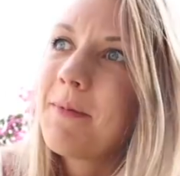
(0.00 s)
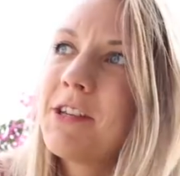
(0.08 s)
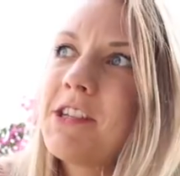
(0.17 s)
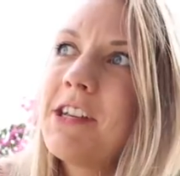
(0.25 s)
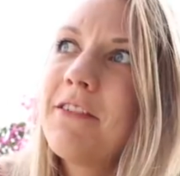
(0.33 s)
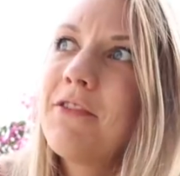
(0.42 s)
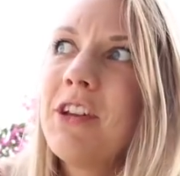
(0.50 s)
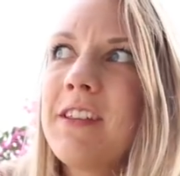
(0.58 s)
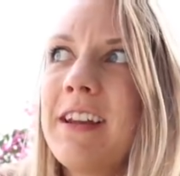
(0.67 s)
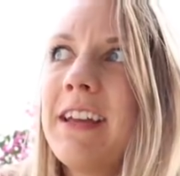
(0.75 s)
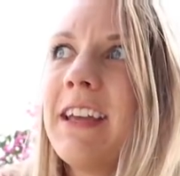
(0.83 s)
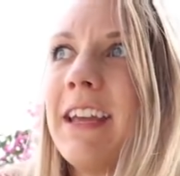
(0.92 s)
especially if you need
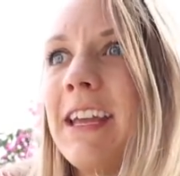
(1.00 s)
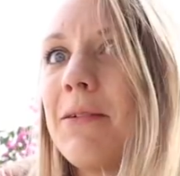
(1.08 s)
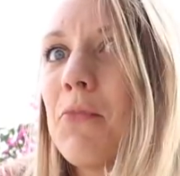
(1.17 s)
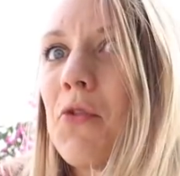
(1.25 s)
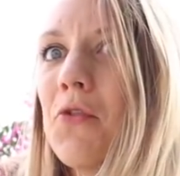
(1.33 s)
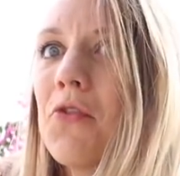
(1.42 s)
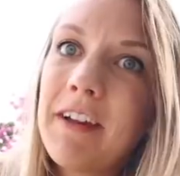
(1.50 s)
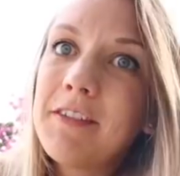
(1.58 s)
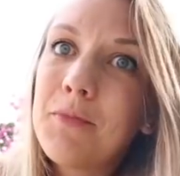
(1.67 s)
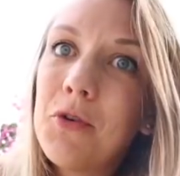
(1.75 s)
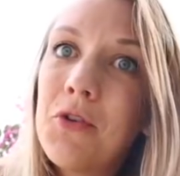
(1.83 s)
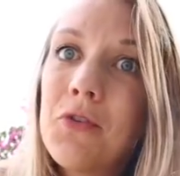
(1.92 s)
to like eat more,
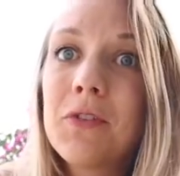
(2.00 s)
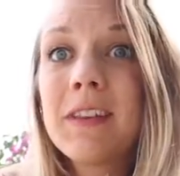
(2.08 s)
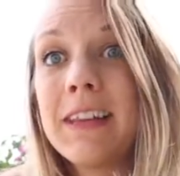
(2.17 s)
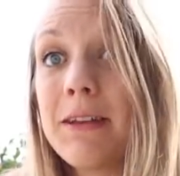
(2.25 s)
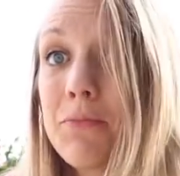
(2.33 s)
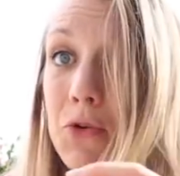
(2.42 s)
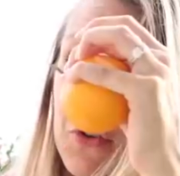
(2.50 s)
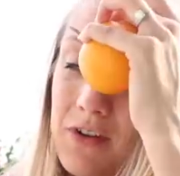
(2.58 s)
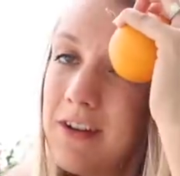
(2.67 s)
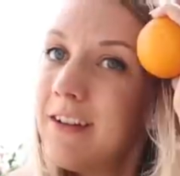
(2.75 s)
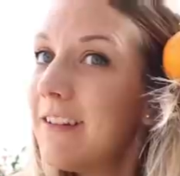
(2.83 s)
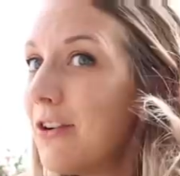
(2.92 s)
rest more, sleep more,
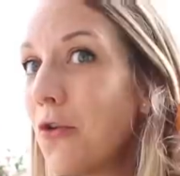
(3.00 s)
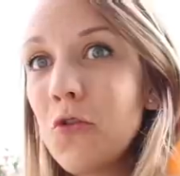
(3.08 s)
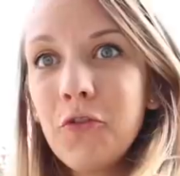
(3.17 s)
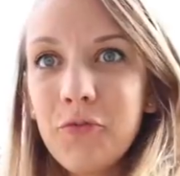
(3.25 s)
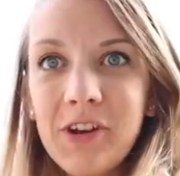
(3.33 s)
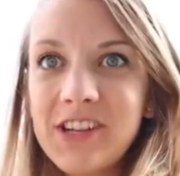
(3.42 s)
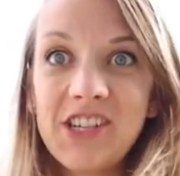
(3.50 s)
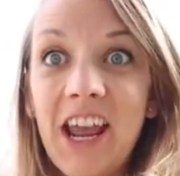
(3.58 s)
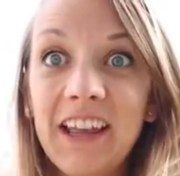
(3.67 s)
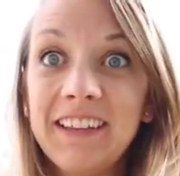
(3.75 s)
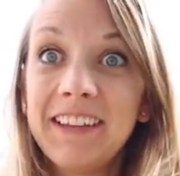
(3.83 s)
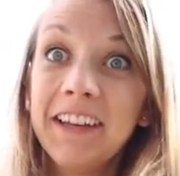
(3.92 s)
all of which,
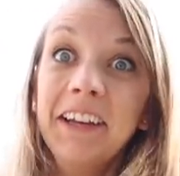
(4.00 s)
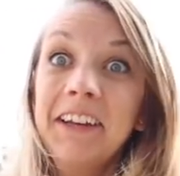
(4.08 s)
yes.